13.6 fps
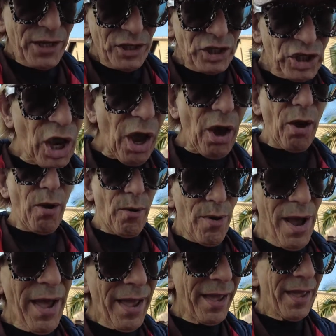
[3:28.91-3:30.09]
so
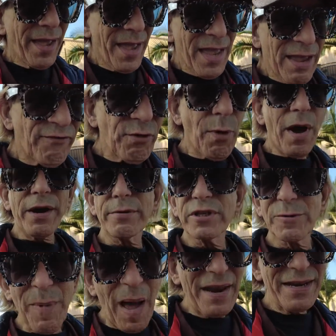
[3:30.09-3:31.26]
if you want to
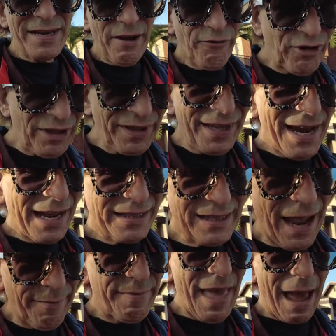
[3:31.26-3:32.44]
respond differently next
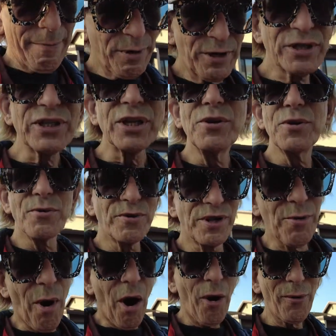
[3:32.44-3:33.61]
time that person who
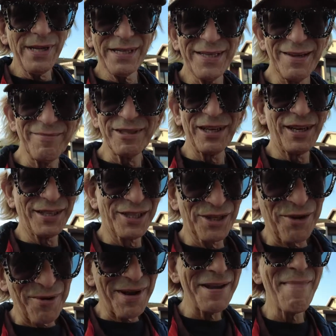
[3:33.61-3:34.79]
you always seem to
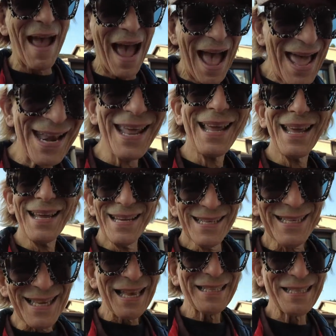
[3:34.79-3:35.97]
scream at
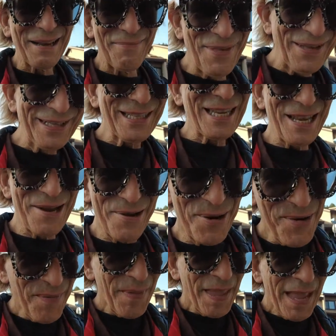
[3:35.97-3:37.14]
says something to
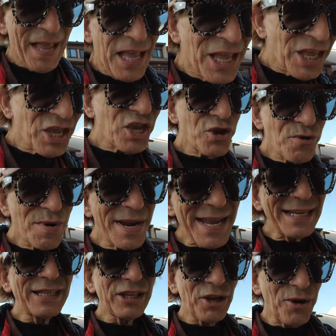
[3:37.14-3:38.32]
you, you
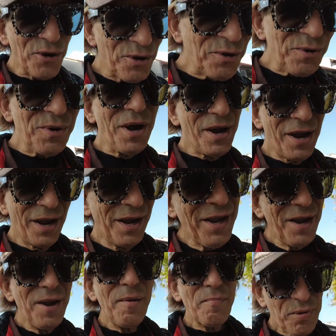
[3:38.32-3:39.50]
need to
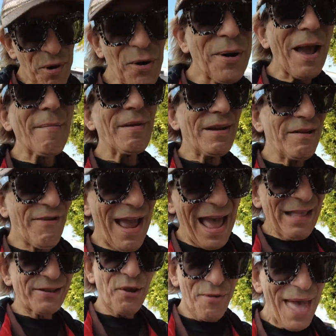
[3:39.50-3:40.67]
program in
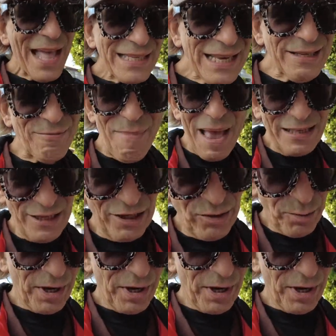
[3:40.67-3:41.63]
advance. So that's his message